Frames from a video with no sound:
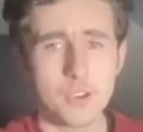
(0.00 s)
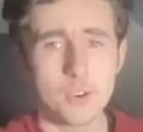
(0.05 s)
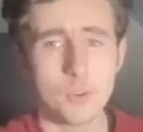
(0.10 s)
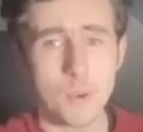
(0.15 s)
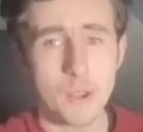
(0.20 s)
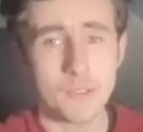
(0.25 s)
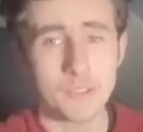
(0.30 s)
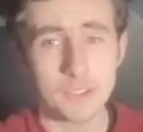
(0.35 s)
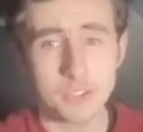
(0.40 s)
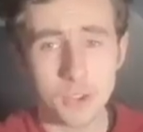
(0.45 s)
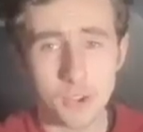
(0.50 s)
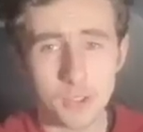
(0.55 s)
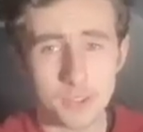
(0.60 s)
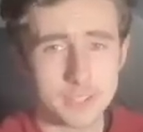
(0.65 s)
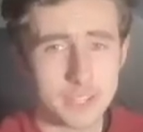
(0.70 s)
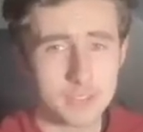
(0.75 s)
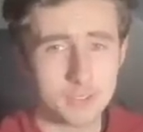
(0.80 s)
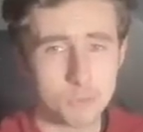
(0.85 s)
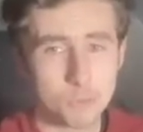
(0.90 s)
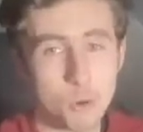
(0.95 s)
when Scott
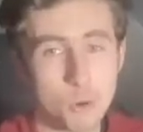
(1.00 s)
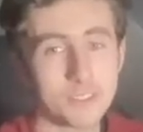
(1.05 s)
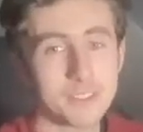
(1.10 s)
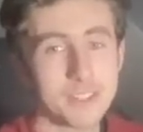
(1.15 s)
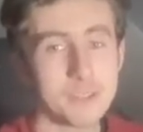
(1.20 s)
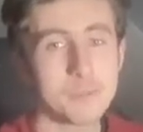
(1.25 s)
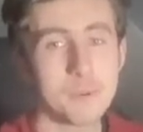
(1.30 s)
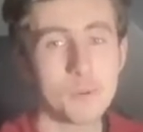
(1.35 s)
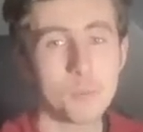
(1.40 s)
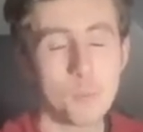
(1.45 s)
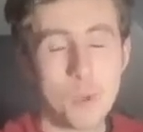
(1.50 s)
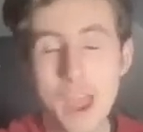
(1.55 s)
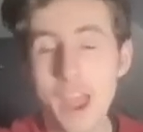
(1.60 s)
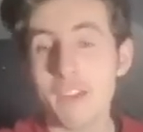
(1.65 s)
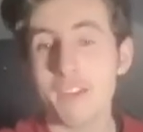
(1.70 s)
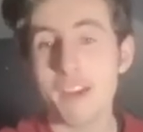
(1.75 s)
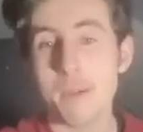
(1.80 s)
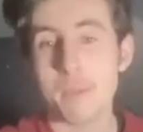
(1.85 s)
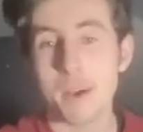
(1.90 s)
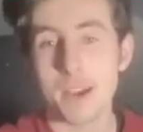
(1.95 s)
says, "What am?
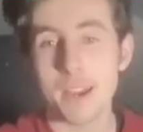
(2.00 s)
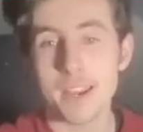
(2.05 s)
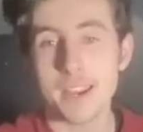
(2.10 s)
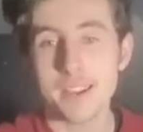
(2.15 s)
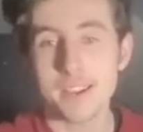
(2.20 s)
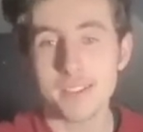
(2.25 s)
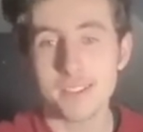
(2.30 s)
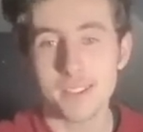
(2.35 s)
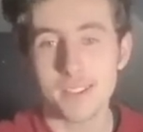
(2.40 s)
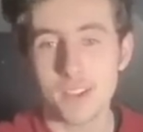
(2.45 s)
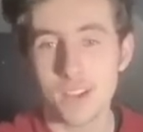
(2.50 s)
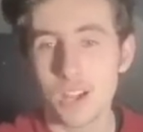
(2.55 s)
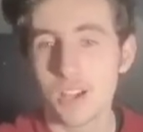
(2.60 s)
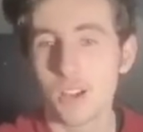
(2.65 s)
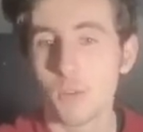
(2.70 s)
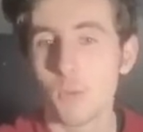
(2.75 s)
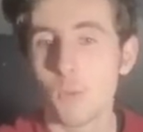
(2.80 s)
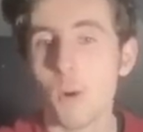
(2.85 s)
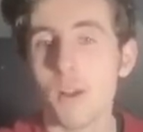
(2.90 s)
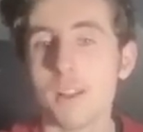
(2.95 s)
Where am I?"
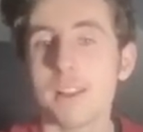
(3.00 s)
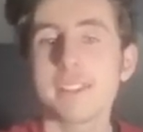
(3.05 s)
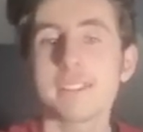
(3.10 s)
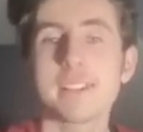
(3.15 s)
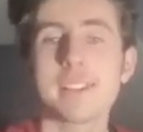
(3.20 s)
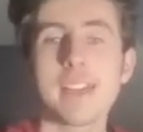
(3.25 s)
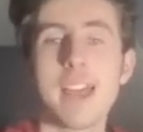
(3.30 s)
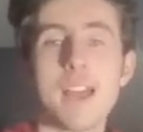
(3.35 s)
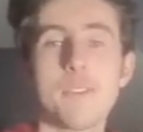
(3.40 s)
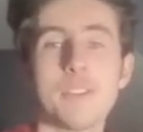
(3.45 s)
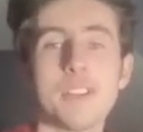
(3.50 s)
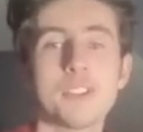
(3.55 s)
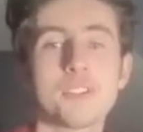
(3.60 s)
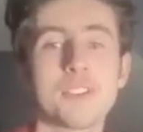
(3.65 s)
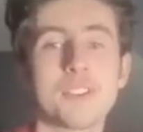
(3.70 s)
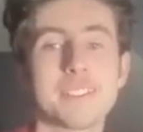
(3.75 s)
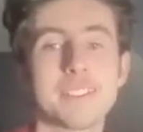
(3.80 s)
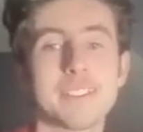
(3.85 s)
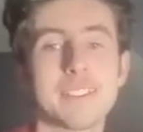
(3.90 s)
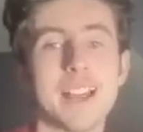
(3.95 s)
Wally is going to have an
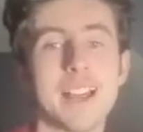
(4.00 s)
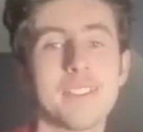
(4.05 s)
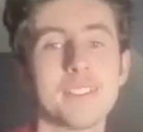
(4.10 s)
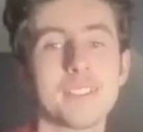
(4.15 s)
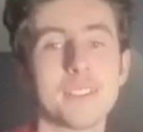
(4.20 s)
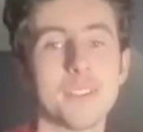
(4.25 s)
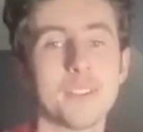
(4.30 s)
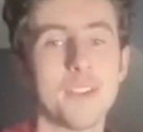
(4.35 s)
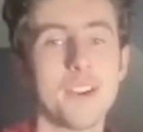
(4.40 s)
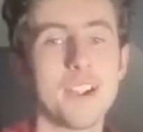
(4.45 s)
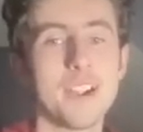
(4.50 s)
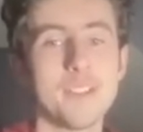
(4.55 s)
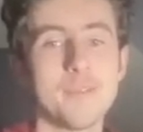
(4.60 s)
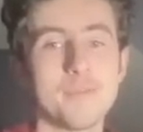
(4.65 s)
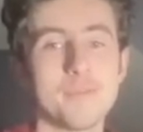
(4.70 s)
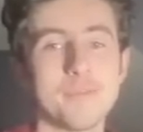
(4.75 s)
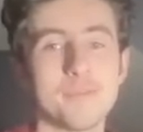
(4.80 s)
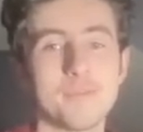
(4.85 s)
interesting answer, right?